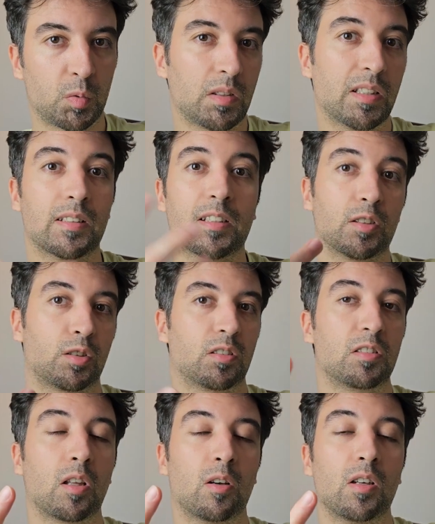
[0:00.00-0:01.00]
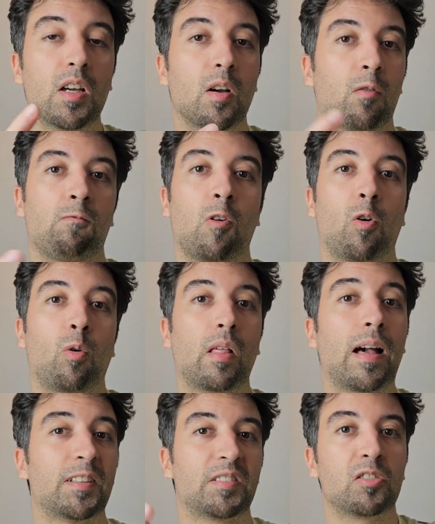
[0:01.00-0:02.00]
within his, you know, role
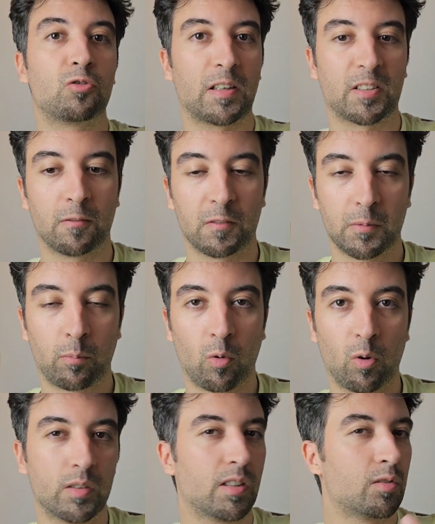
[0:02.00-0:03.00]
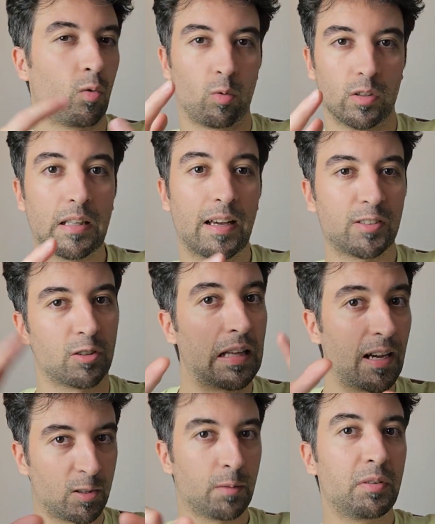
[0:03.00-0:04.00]
as the Dragon Reborn and all of that. So
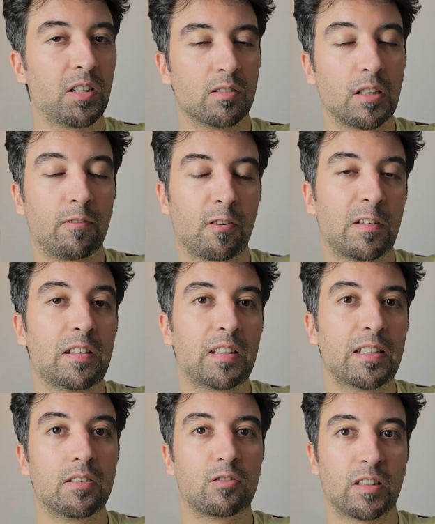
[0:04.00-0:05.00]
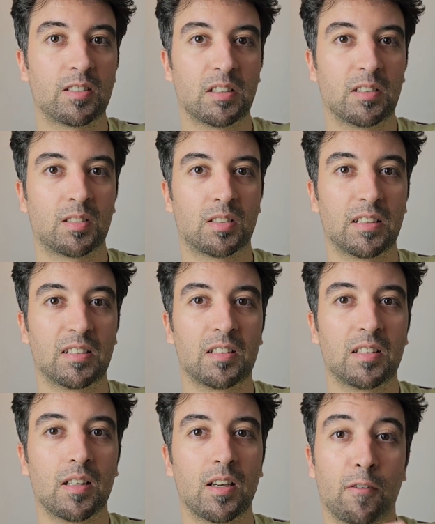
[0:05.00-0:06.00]
that could be another really interesting thing
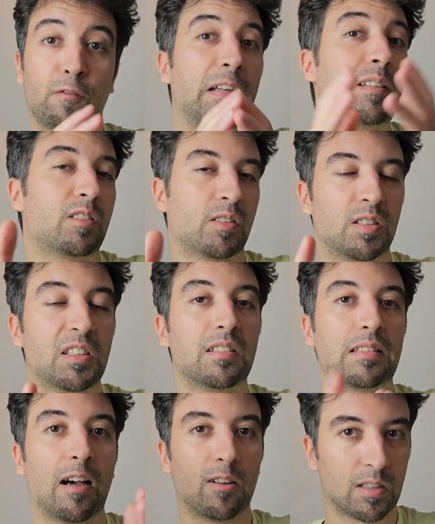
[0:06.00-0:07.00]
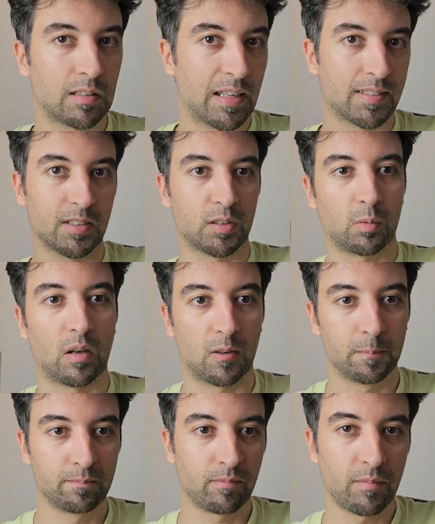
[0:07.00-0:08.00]
to see down the line as well.
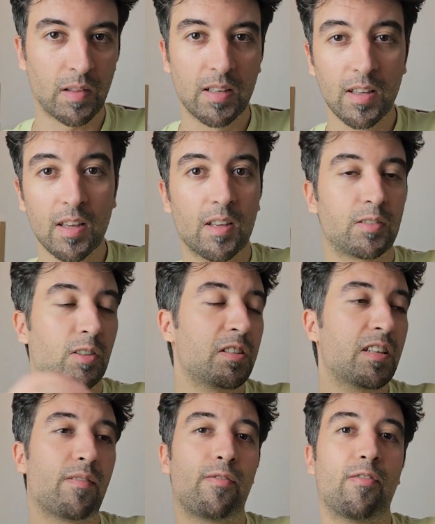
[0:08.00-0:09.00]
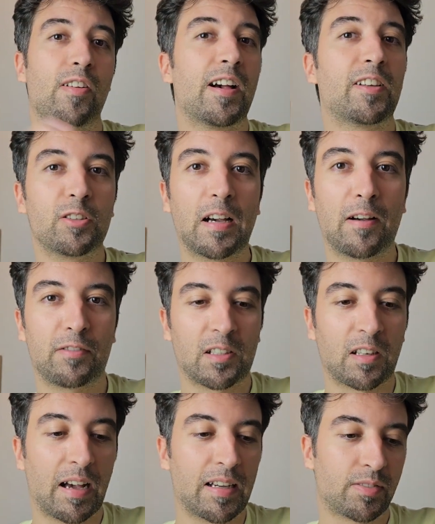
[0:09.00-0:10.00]
So yeah, there you have it,
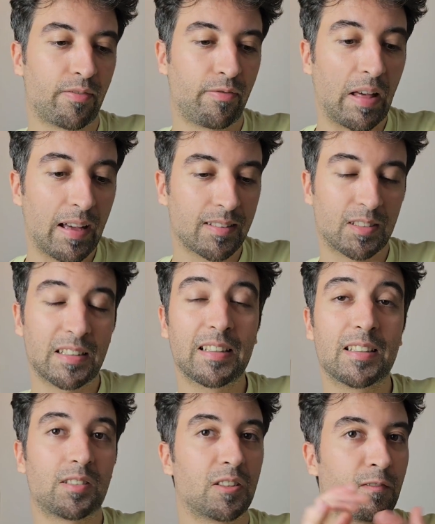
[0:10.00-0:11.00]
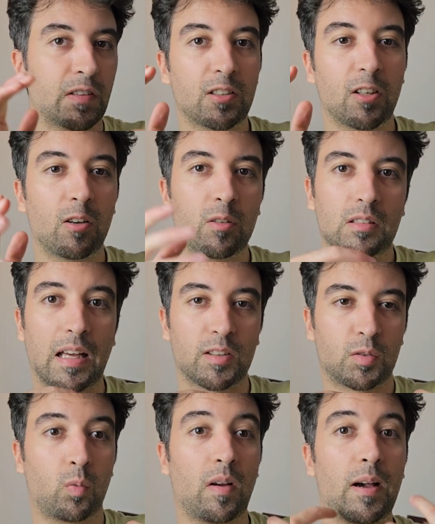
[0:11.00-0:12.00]
guys. That is the video.
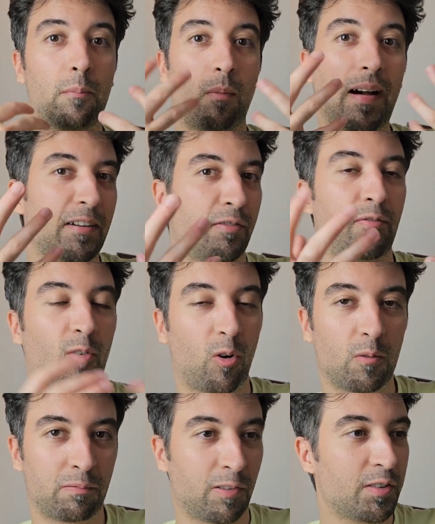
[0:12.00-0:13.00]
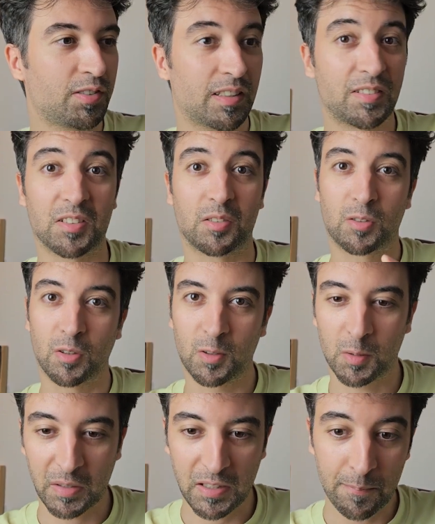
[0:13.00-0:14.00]
That's where my thought processes took
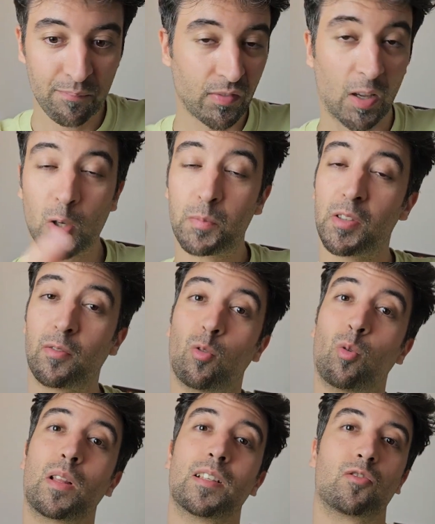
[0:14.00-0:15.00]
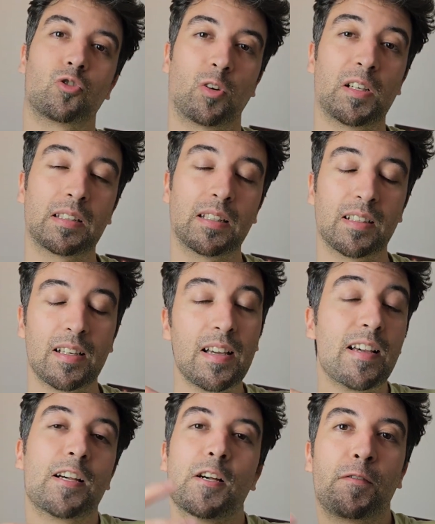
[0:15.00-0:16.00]
me. Hope you've all enjoyed it.
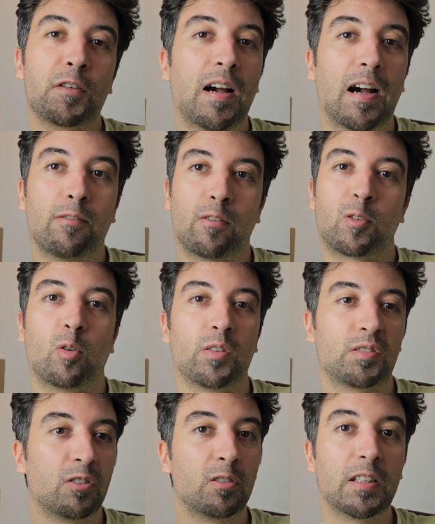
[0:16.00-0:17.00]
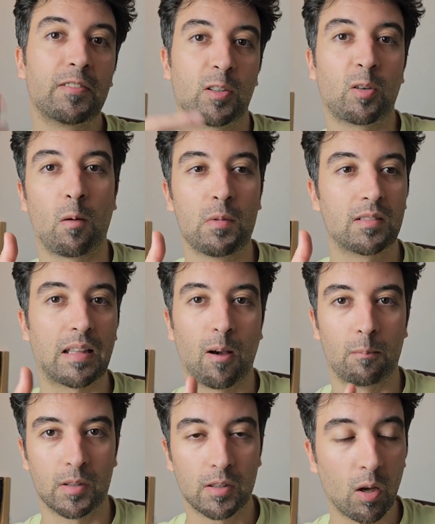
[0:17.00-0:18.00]
If you have, of course, do leave a comment
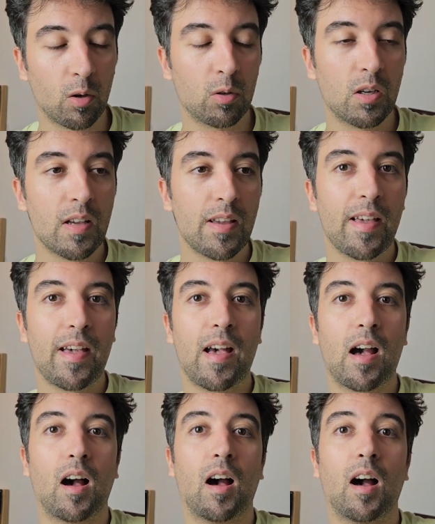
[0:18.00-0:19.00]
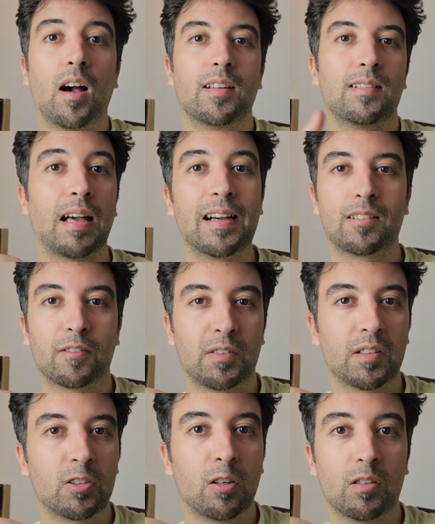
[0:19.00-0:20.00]
down below. Like the
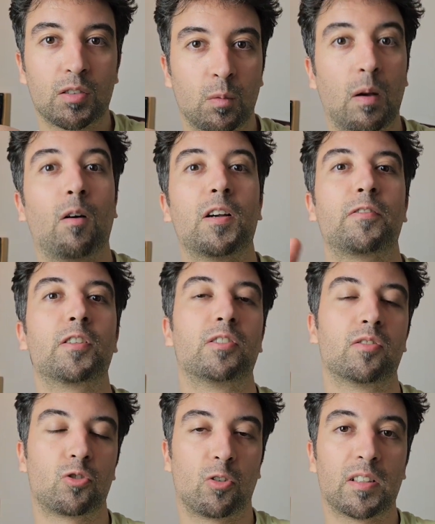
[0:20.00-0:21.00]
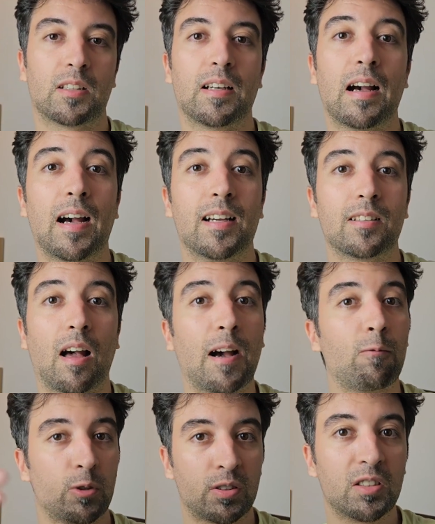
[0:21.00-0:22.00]
video as well if you've enjoyed it. And I
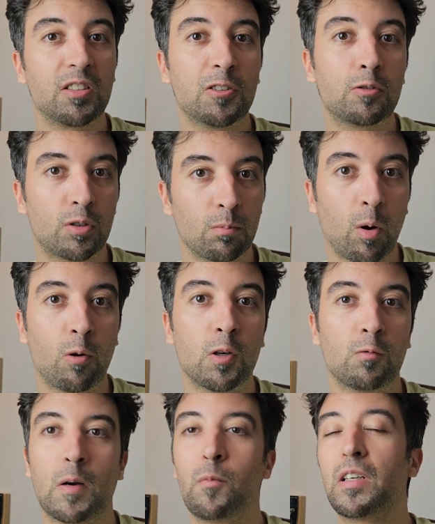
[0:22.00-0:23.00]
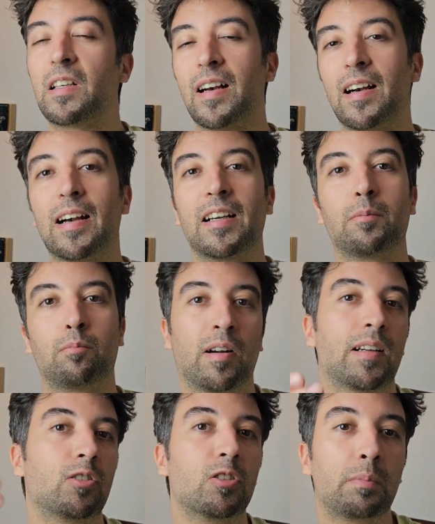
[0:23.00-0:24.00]
will see you tomorrow when we get a
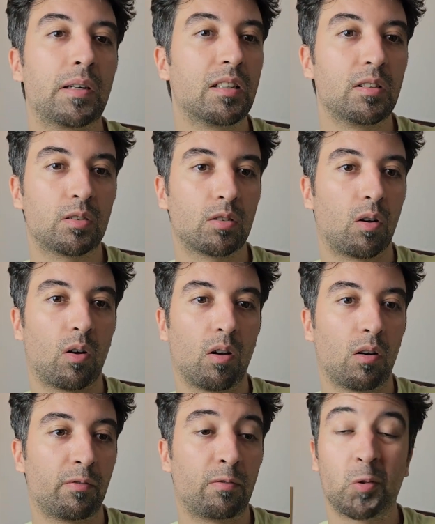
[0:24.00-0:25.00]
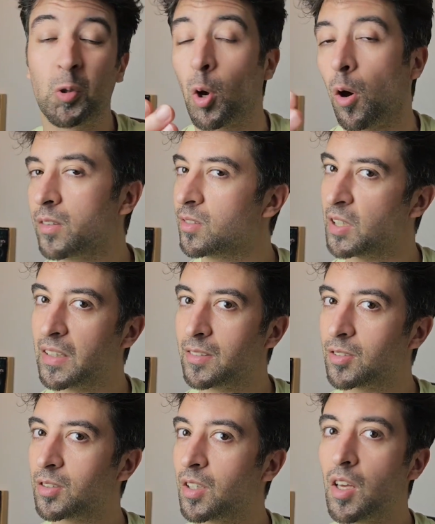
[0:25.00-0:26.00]
brand new piece of
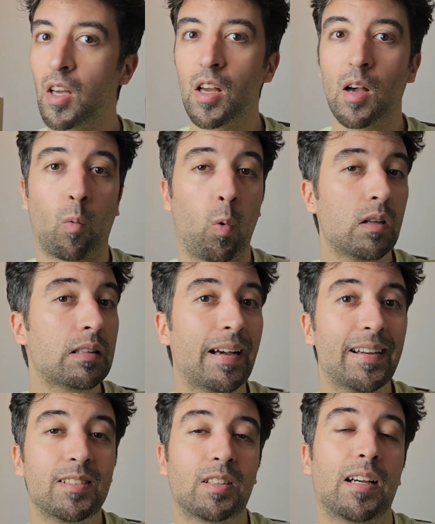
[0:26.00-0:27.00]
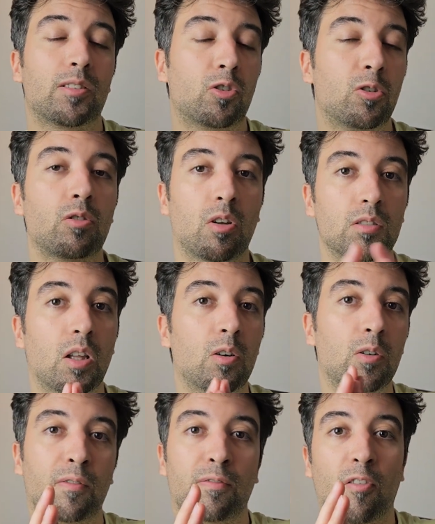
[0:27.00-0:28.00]
content. What that is, I do not know,
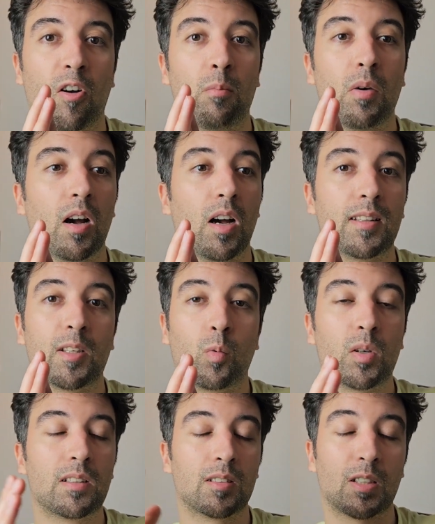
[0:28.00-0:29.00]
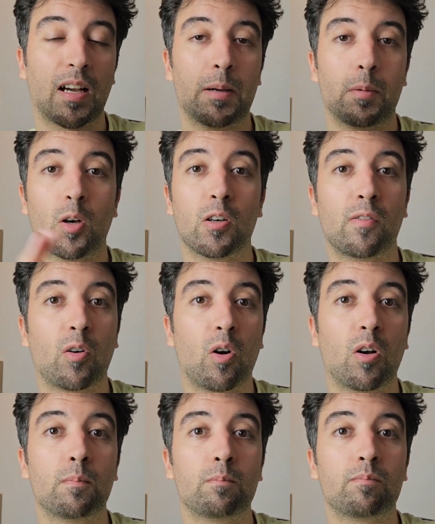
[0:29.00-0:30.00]
from the Wheel of Time over
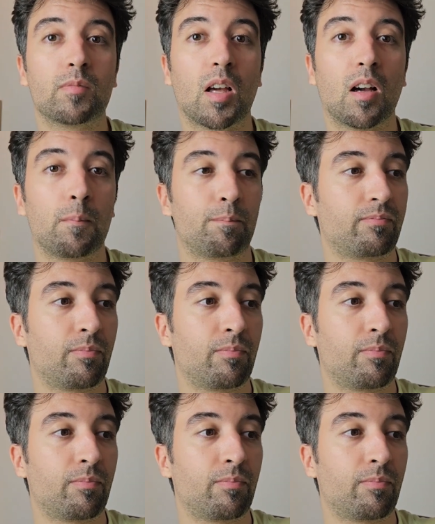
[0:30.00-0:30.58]
on